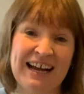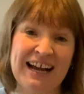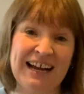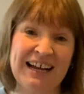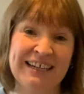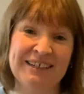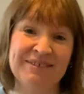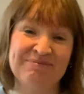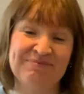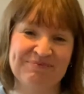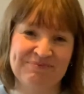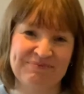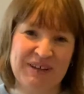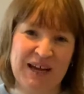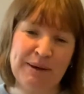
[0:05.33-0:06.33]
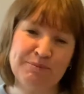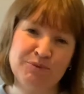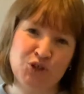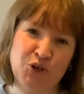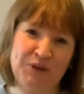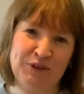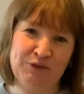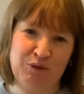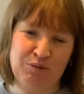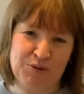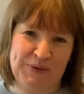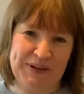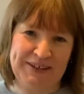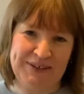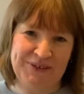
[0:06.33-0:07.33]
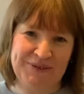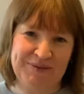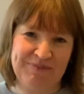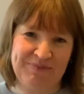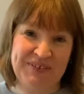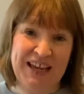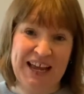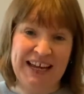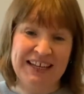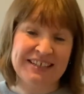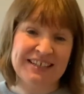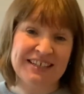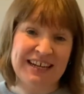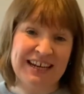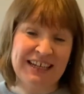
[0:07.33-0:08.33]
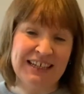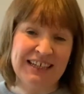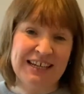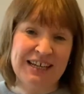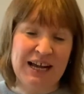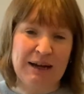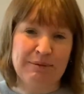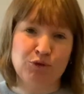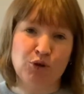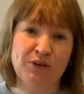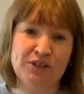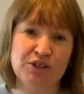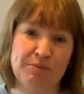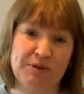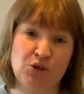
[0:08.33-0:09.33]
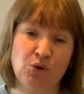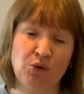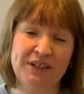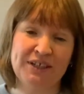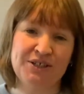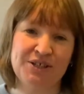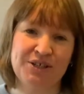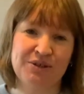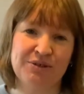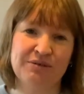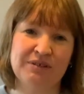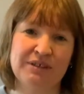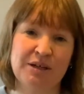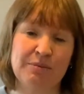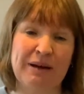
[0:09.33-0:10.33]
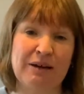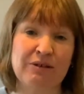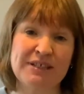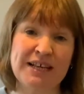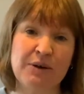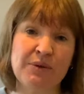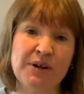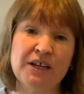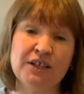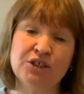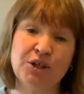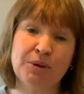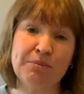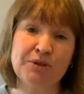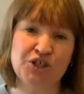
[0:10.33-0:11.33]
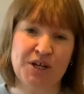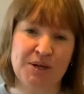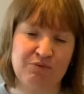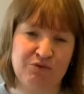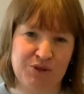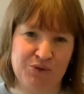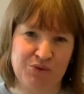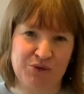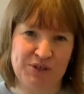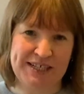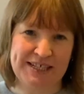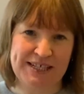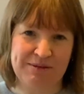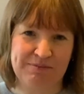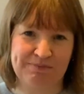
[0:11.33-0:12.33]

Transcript: Hi, I'm Joni from Twinkl, and today I'm going to be talking to you about our number shape resources.